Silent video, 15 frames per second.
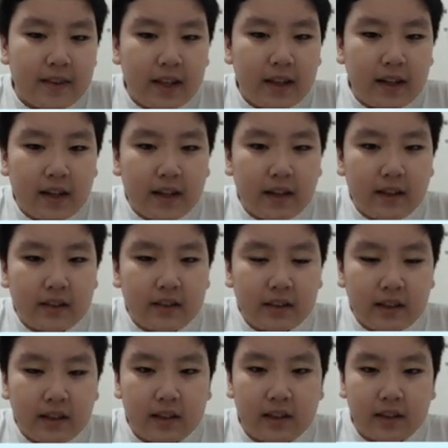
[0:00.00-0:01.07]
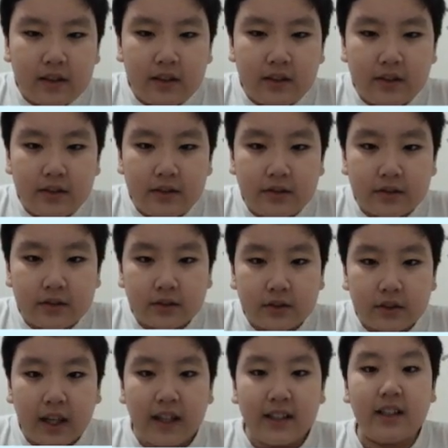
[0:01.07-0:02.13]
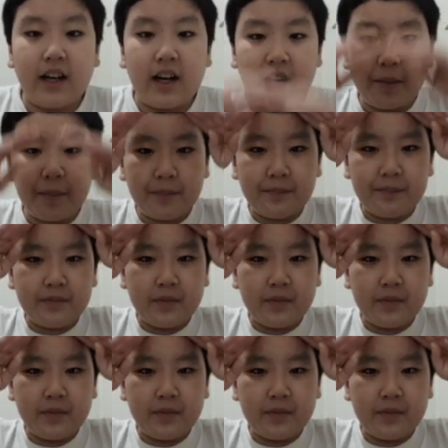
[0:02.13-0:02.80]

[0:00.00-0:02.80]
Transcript: And yeah, and the up,